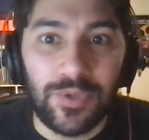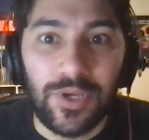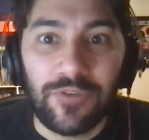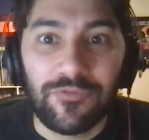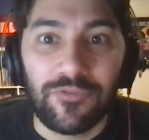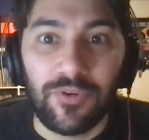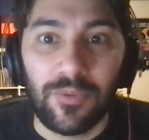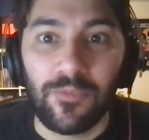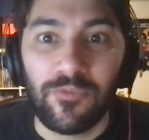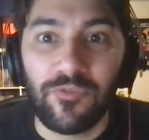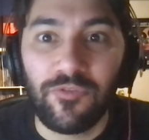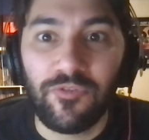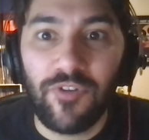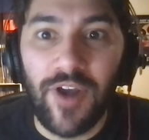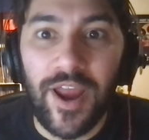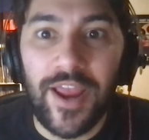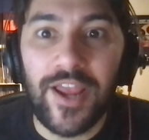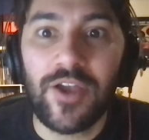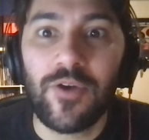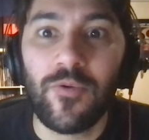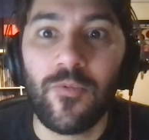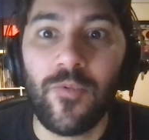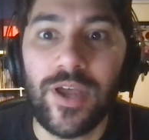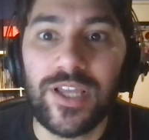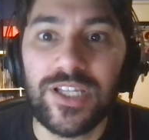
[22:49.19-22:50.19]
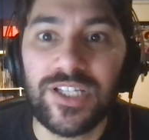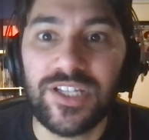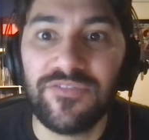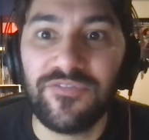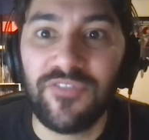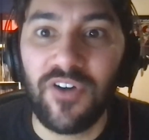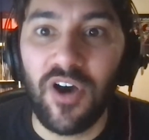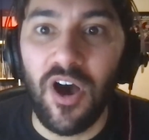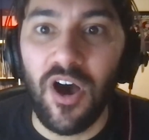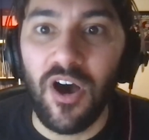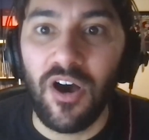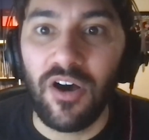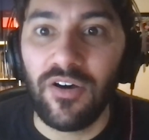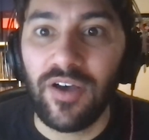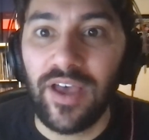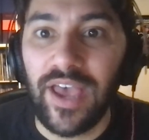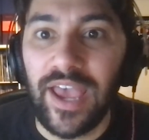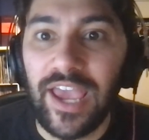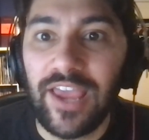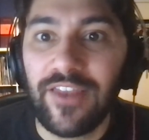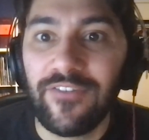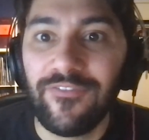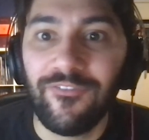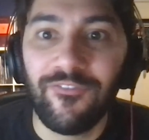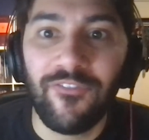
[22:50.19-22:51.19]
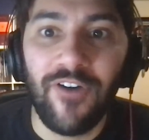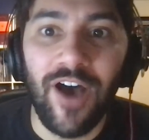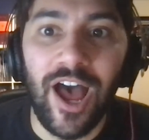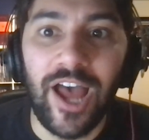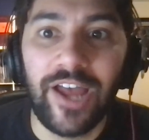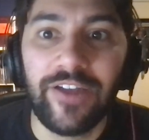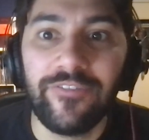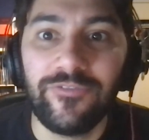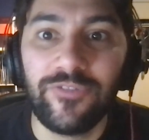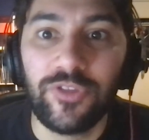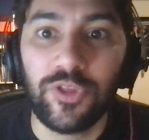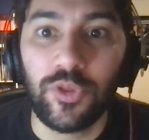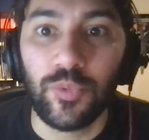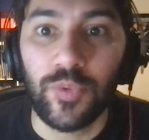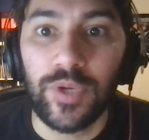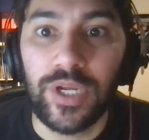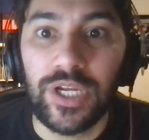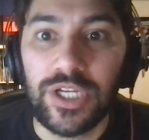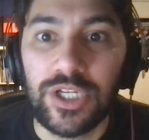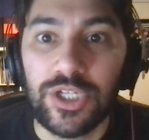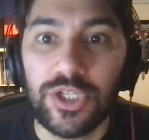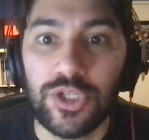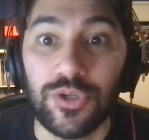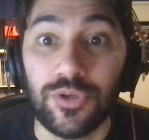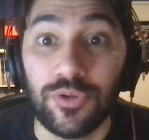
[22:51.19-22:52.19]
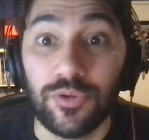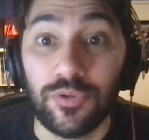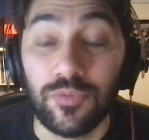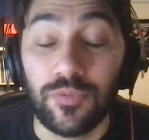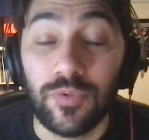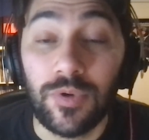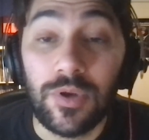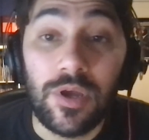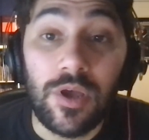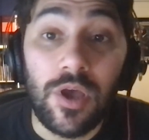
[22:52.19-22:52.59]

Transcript: from Frank Westfall 8532.